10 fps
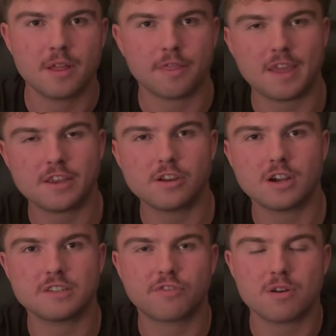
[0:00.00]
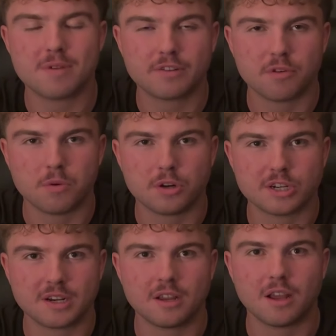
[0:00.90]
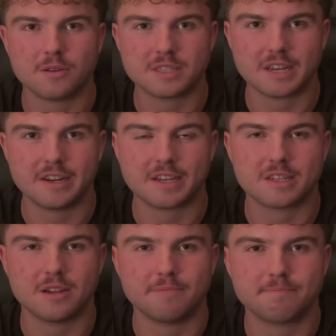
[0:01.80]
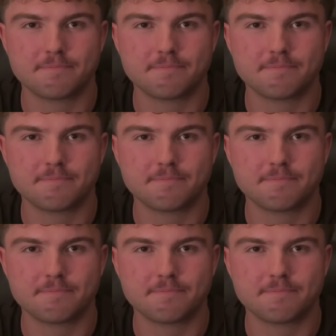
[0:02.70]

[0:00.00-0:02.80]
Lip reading: Thank you guys very much for watching. I'll see you next time.